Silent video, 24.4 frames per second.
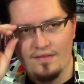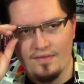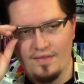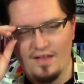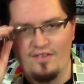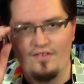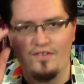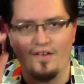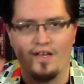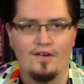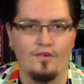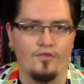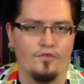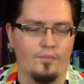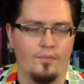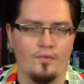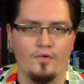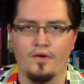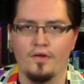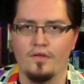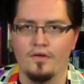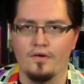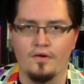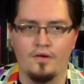That's not a
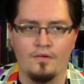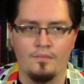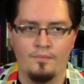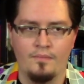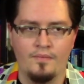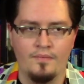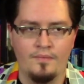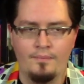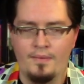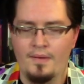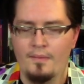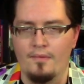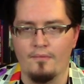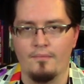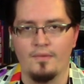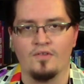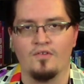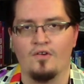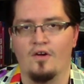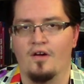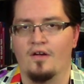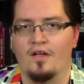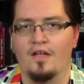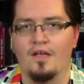spoiler. People have been
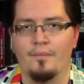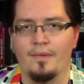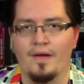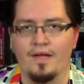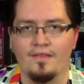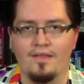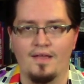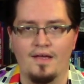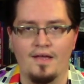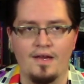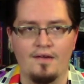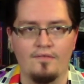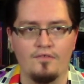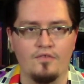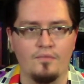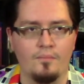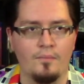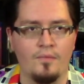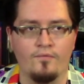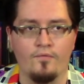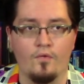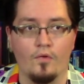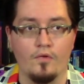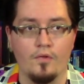talking about that ever
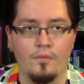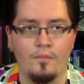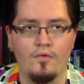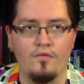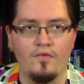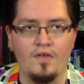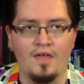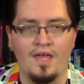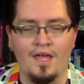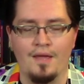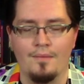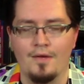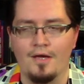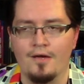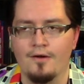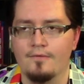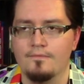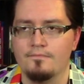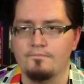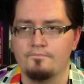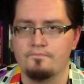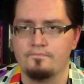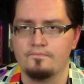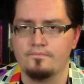before the movie came
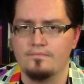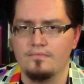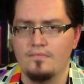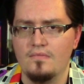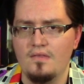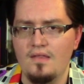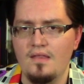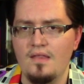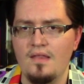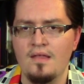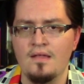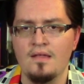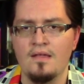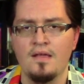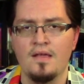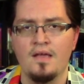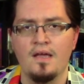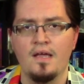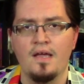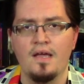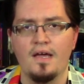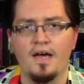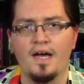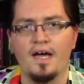out.
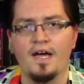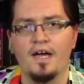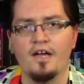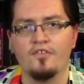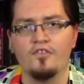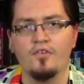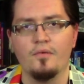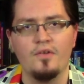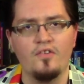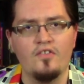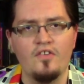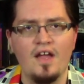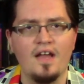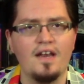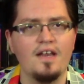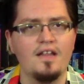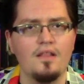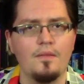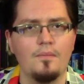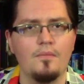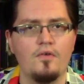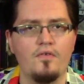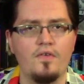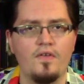So he's not
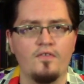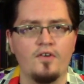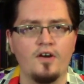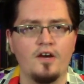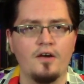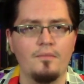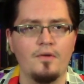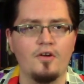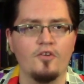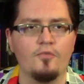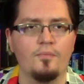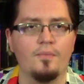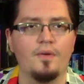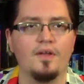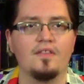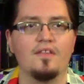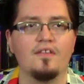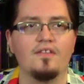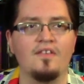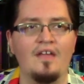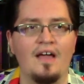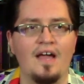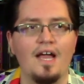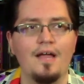in the movie very much, but
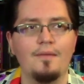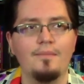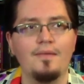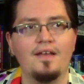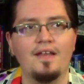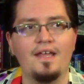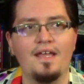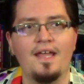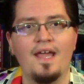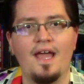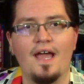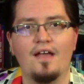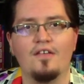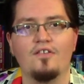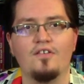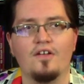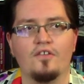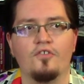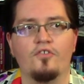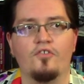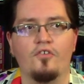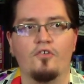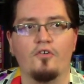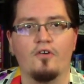the time that he has
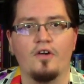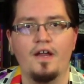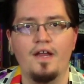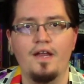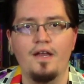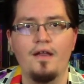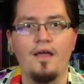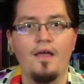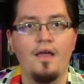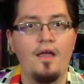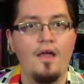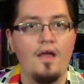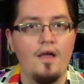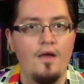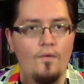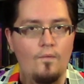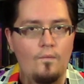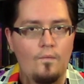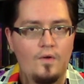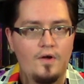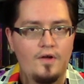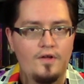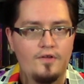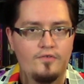on screen
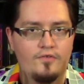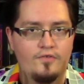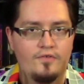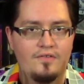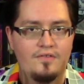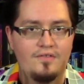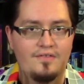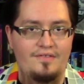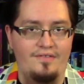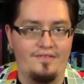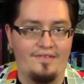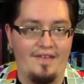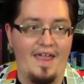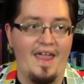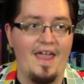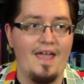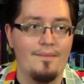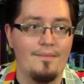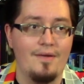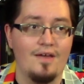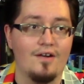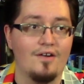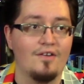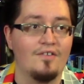was
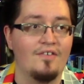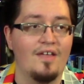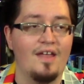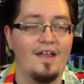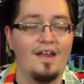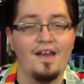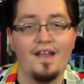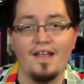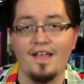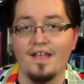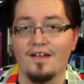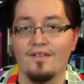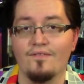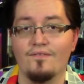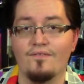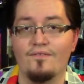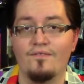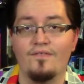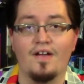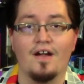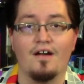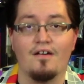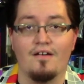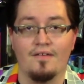damn entertaining and
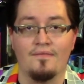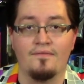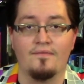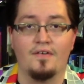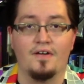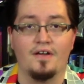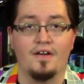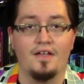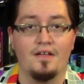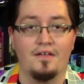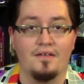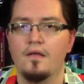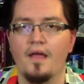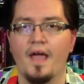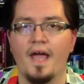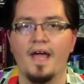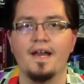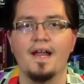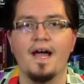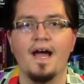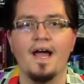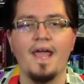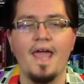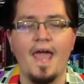very funny.
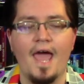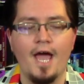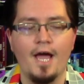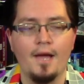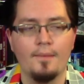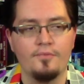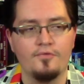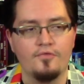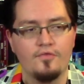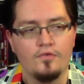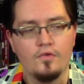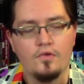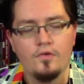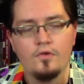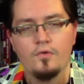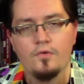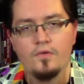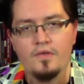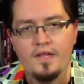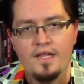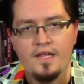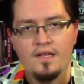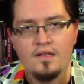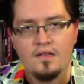And I
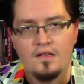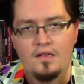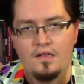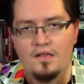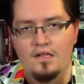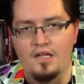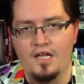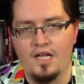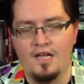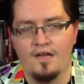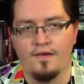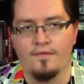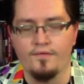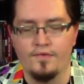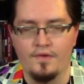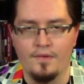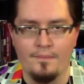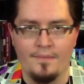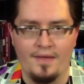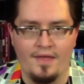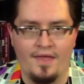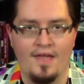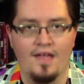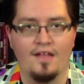absolutely
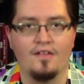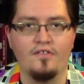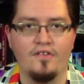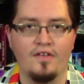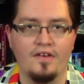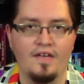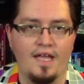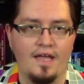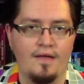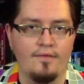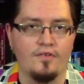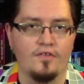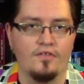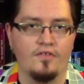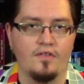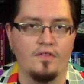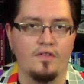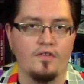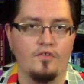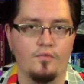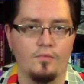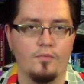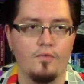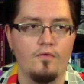loved Mackenzie Davis in
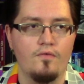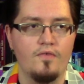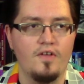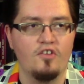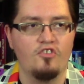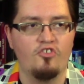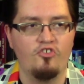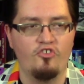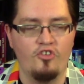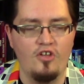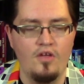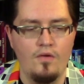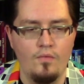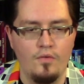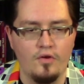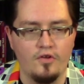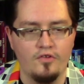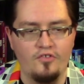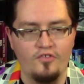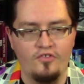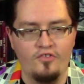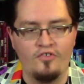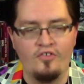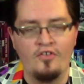this movie. She
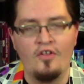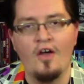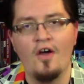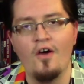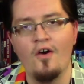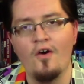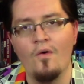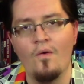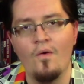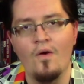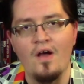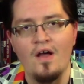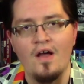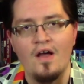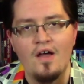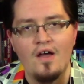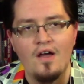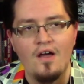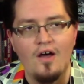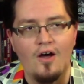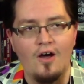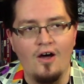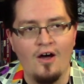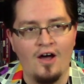was so
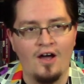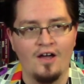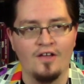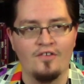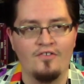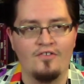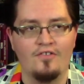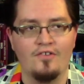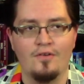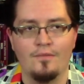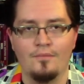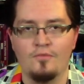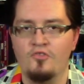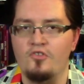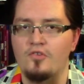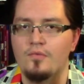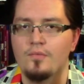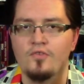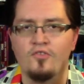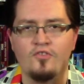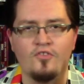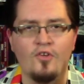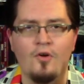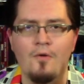awesome. She
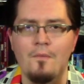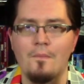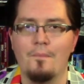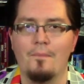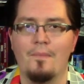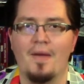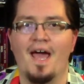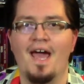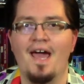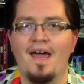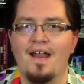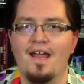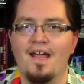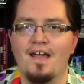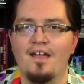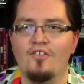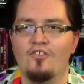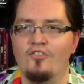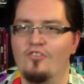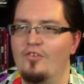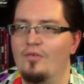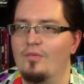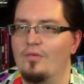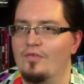was so
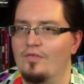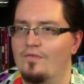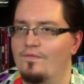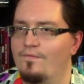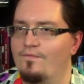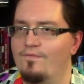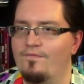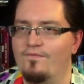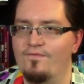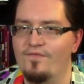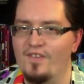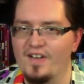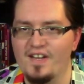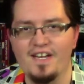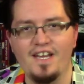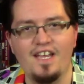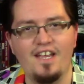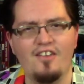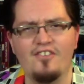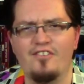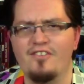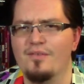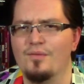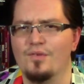badass. She was
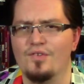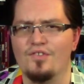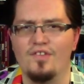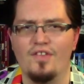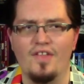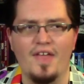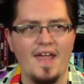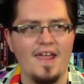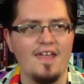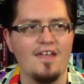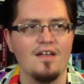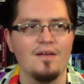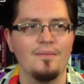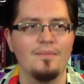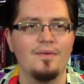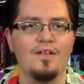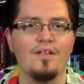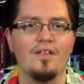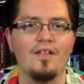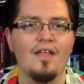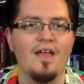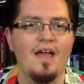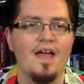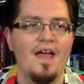funny. She was
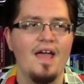likable.